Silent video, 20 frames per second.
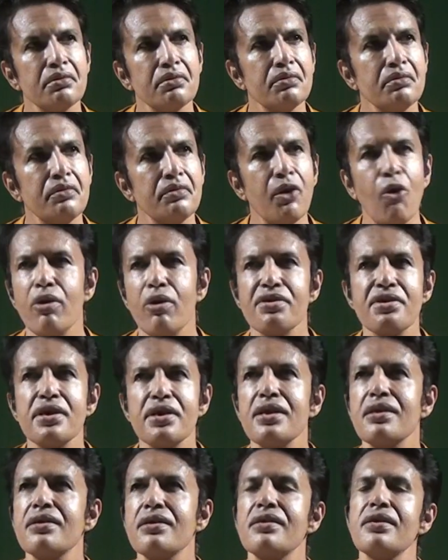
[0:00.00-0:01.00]
we all
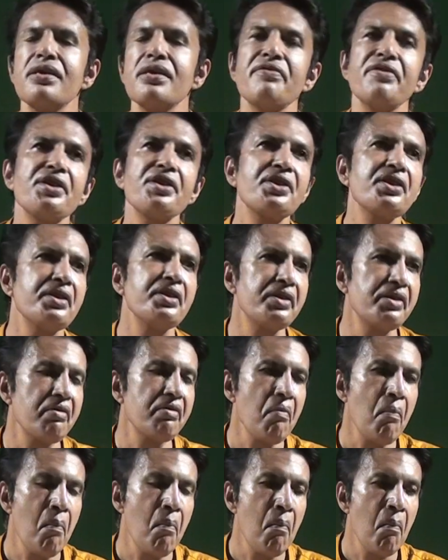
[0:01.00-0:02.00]
see on television,
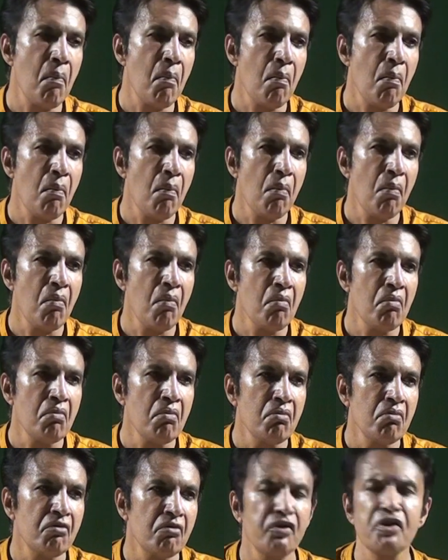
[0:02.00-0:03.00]

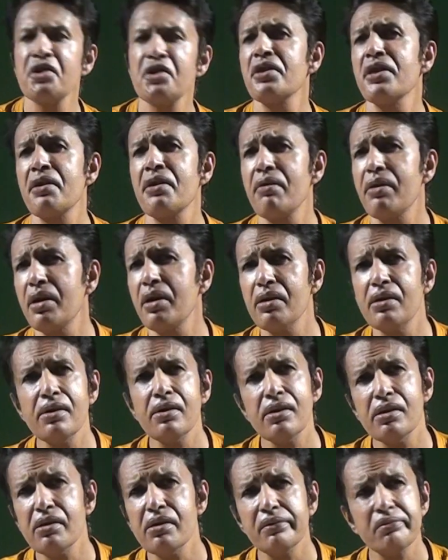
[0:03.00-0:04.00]
which is
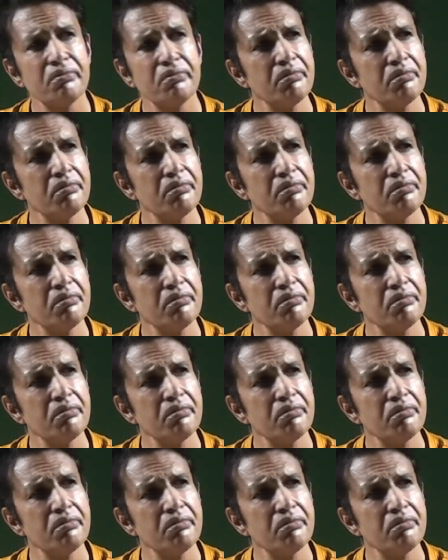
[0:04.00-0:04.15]
unreal,